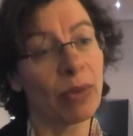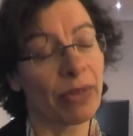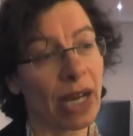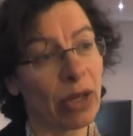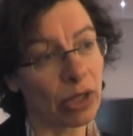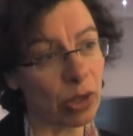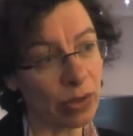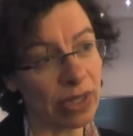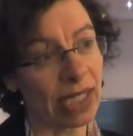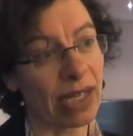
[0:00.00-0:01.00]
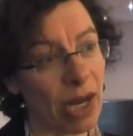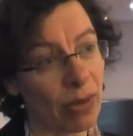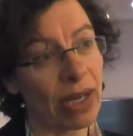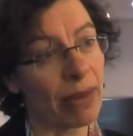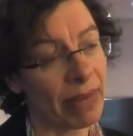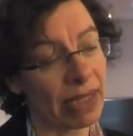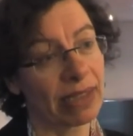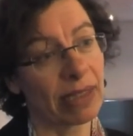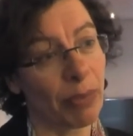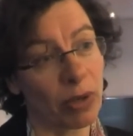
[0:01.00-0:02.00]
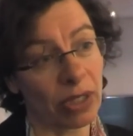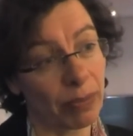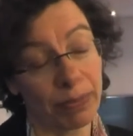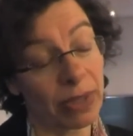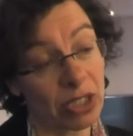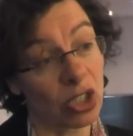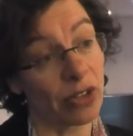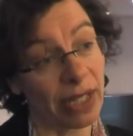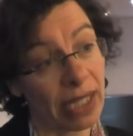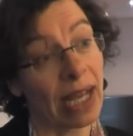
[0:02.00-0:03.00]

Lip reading: without losing our emancipatory